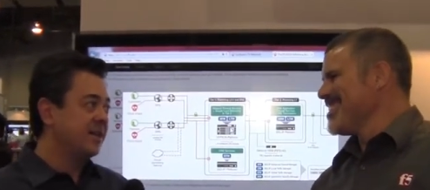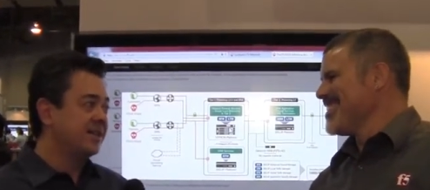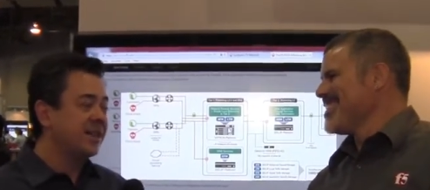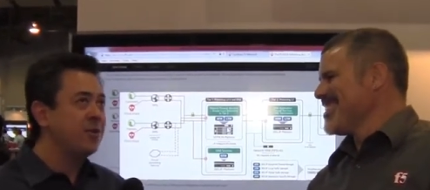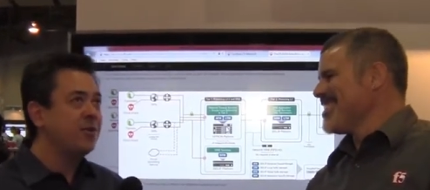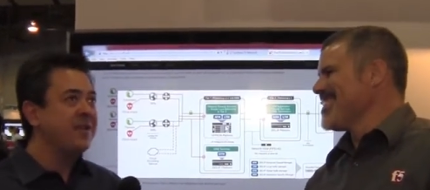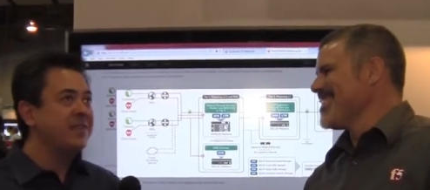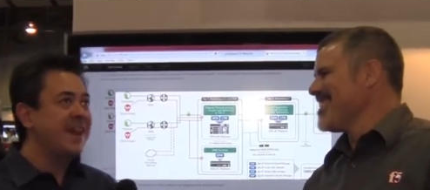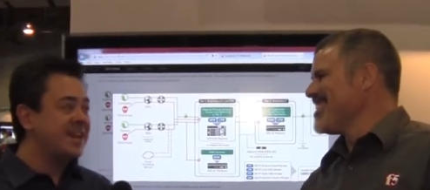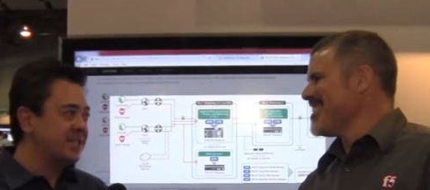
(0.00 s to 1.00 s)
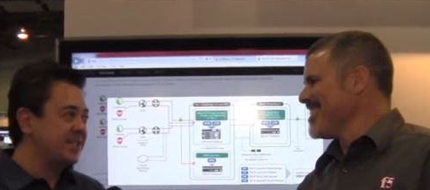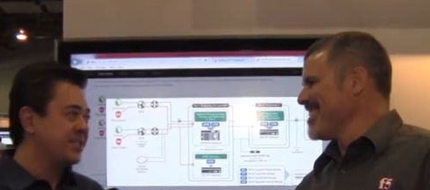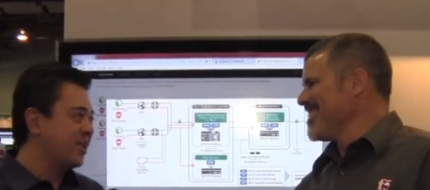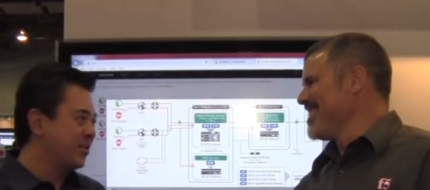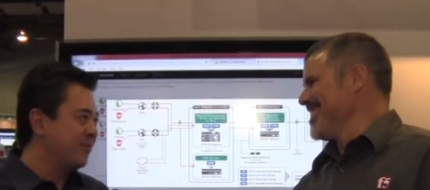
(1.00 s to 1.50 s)
Speaker 1: Like, who even has a
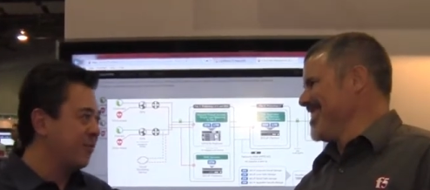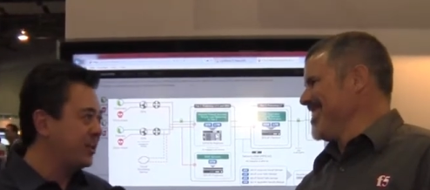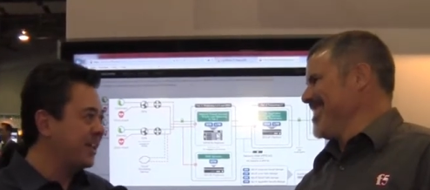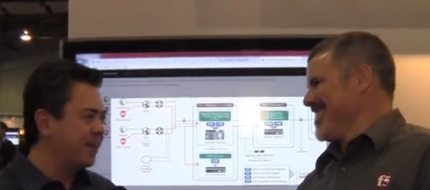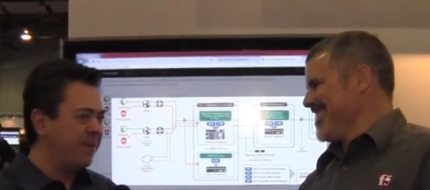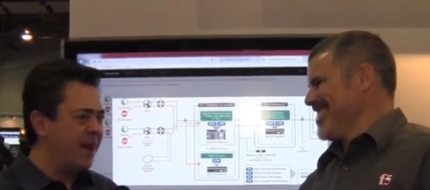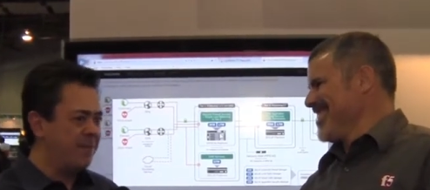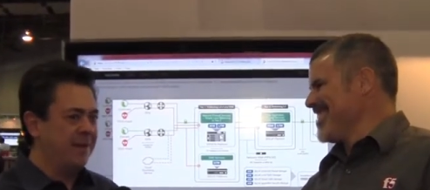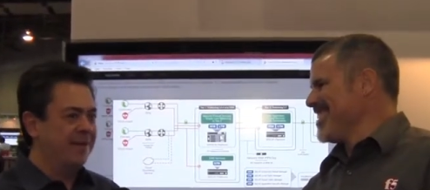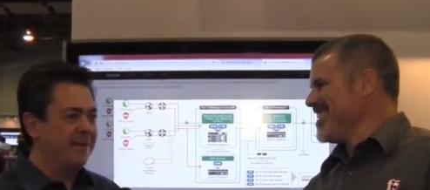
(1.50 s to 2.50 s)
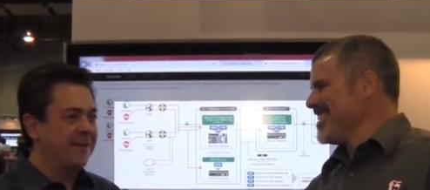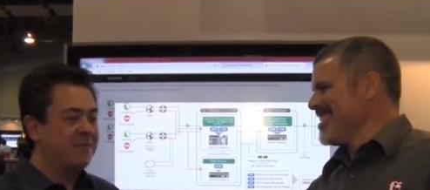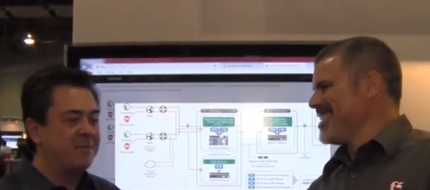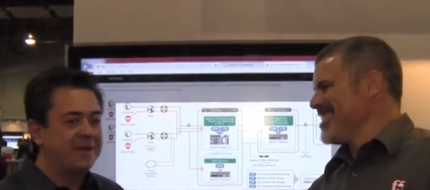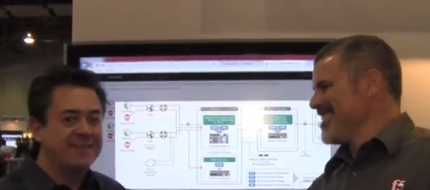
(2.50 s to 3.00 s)
640 gig pipe?
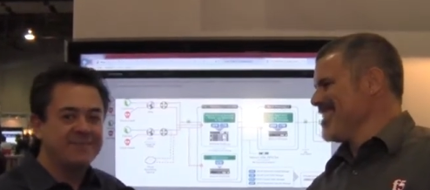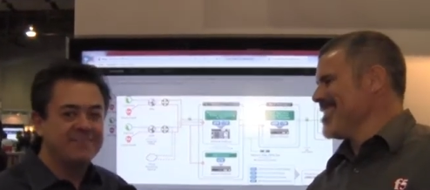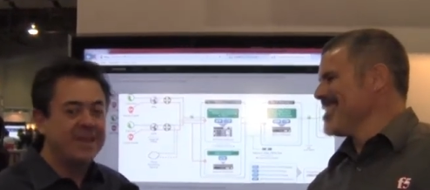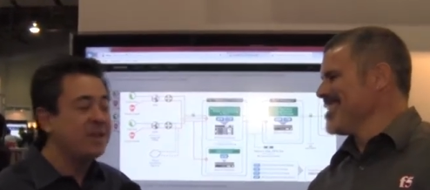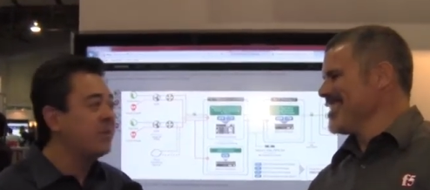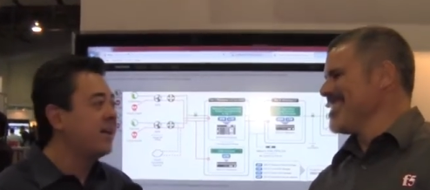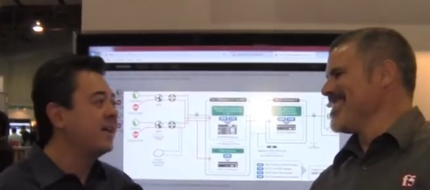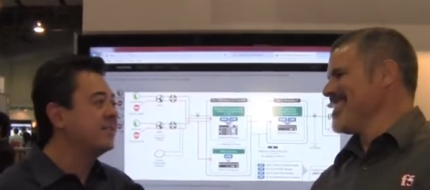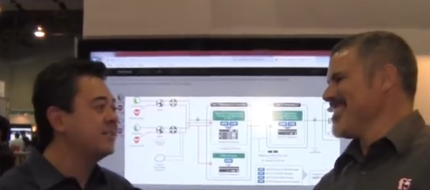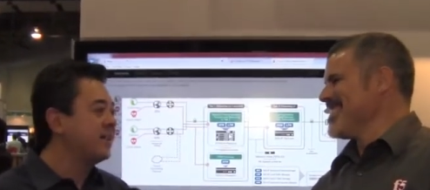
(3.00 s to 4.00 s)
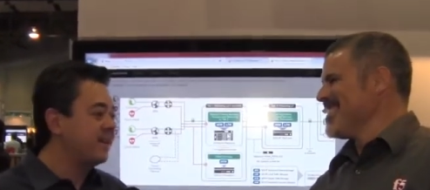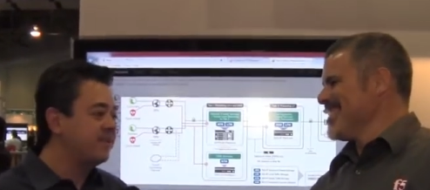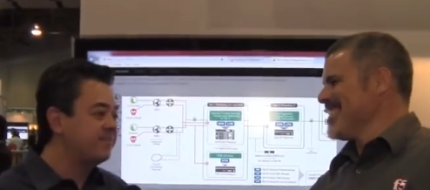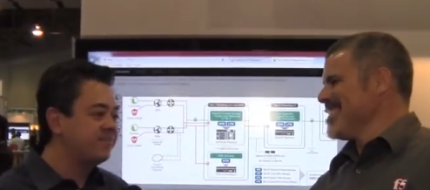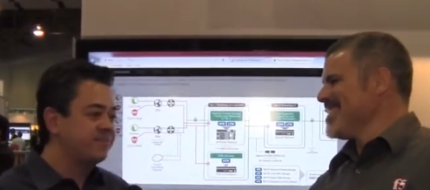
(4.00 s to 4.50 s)
But anyway, it's
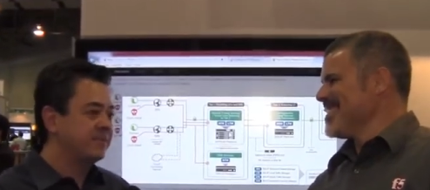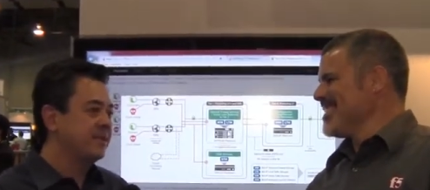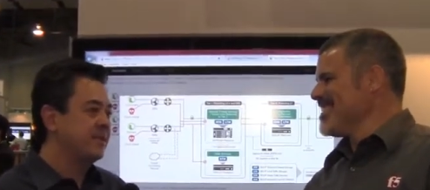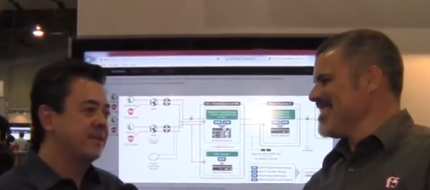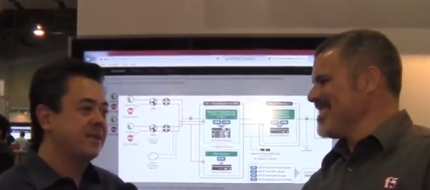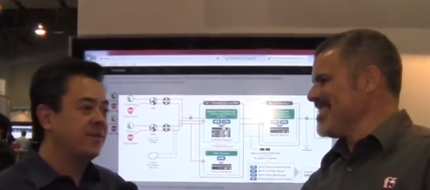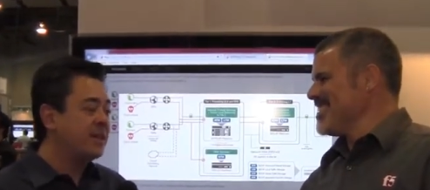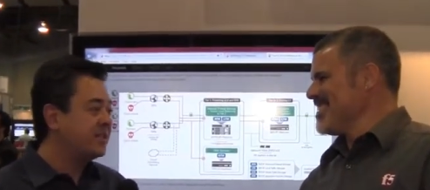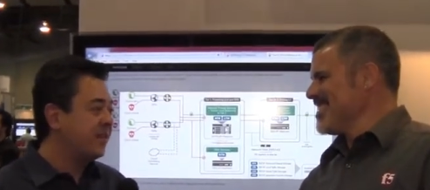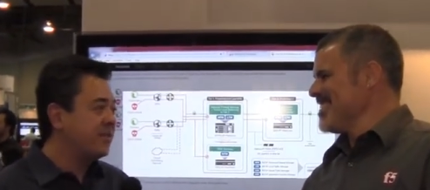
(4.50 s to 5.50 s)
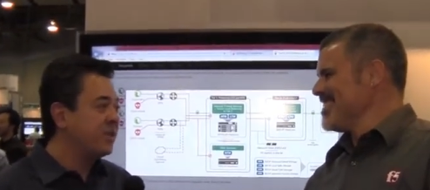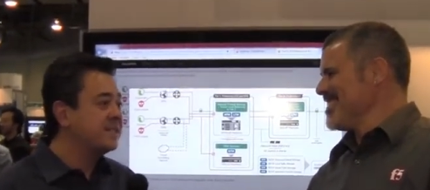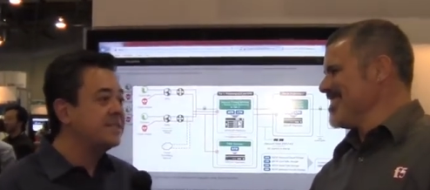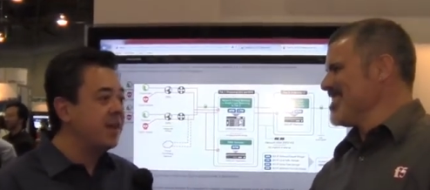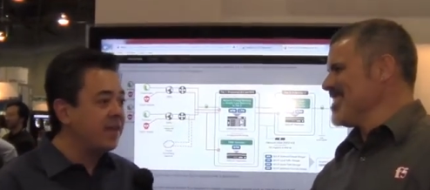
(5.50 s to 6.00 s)
um, great stuff. You can
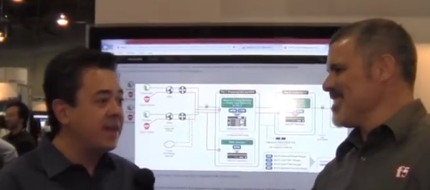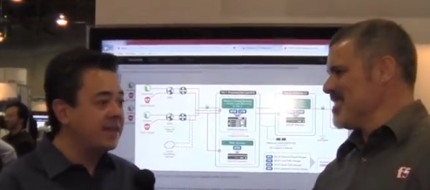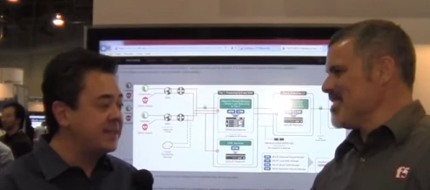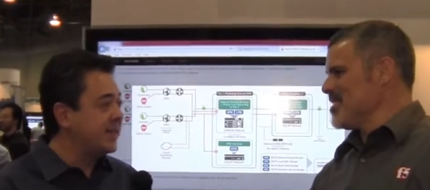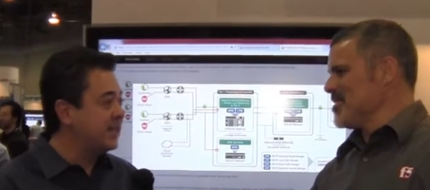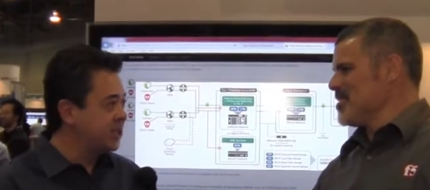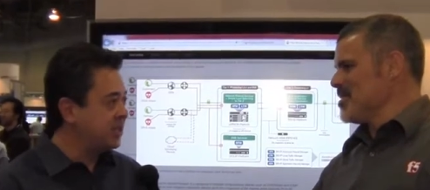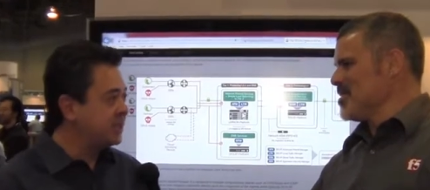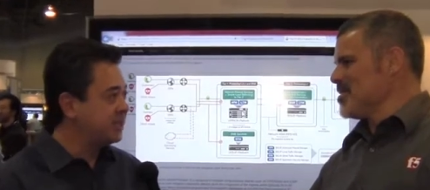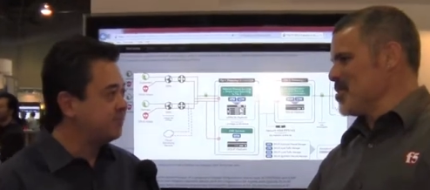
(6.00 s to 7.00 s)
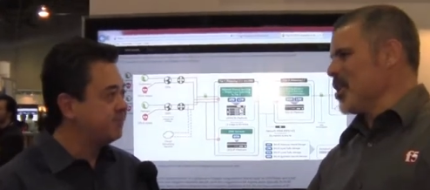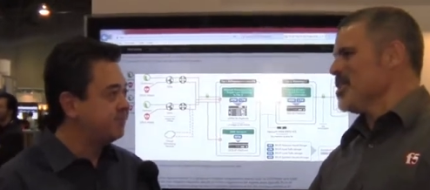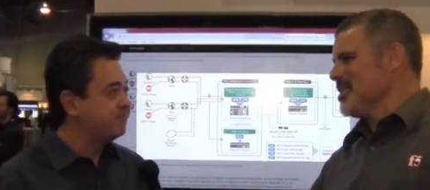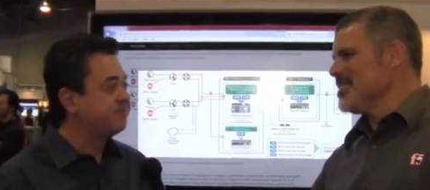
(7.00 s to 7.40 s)
see all that in the data sheets. Sure.